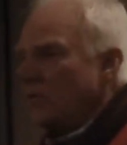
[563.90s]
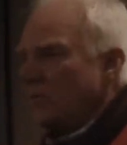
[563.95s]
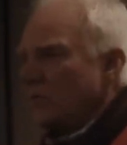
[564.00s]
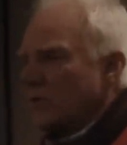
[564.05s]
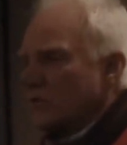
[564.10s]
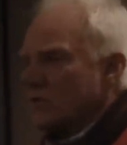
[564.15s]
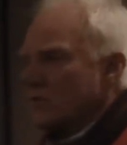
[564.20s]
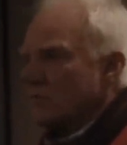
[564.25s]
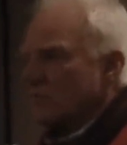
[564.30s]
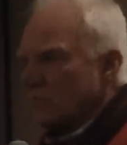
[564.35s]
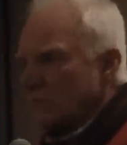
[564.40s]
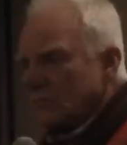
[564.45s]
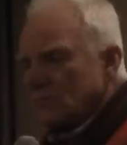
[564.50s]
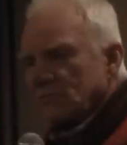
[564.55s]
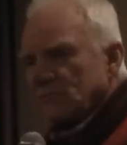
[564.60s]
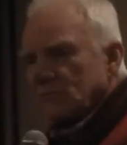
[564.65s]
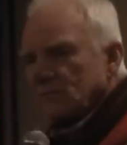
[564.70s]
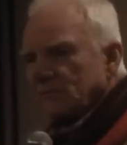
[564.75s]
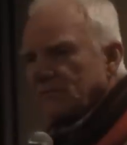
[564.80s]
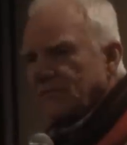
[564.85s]
was
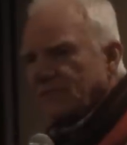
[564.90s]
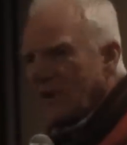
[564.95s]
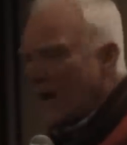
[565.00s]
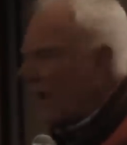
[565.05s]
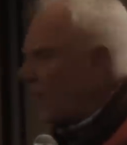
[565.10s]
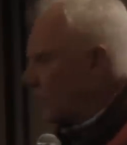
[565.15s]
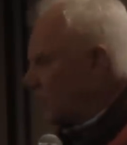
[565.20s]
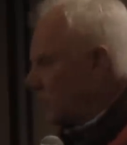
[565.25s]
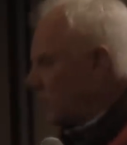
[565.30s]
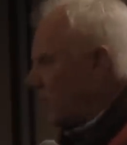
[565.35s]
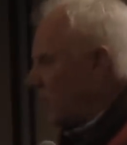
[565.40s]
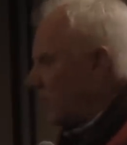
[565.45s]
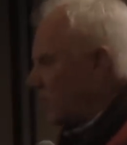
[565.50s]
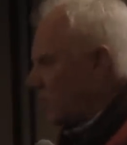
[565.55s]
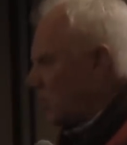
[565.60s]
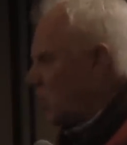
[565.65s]
frowned upon.